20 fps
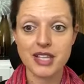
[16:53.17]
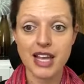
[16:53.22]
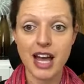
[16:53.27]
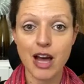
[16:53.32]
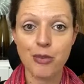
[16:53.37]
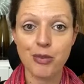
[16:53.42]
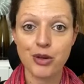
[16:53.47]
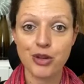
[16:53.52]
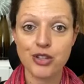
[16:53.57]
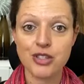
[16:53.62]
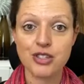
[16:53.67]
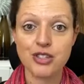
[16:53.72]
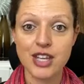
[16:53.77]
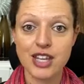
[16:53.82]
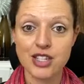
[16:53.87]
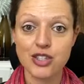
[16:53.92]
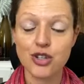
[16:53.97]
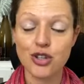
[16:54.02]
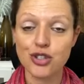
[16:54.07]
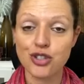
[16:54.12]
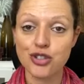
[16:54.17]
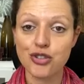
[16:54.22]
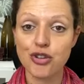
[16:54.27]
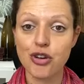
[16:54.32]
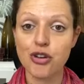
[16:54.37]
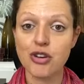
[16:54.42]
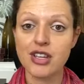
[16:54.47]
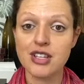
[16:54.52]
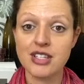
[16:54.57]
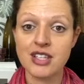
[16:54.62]
out because
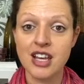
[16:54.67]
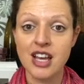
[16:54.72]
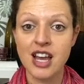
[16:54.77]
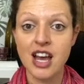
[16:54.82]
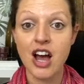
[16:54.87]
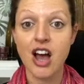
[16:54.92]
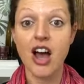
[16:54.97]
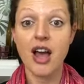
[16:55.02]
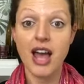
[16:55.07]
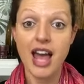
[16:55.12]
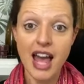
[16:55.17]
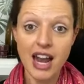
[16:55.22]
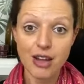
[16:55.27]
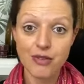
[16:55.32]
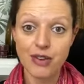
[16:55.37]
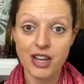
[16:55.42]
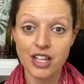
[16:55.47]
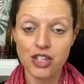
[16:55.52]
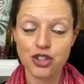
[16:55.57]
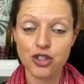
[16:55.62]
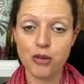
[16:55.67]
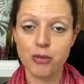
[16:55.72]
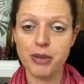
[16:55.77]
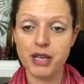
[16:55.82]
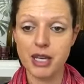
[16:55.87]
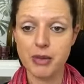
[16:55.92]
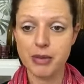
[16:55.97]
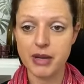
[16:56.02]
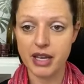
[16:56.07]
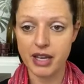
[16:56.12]
testosterone elevates your
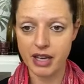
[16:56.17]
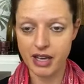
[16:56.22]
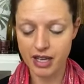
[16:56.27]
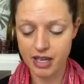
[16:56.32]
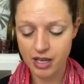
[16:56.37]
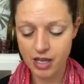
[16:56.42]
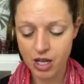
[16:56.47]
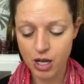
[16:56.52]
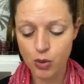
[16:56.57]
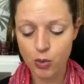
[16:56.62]
BP.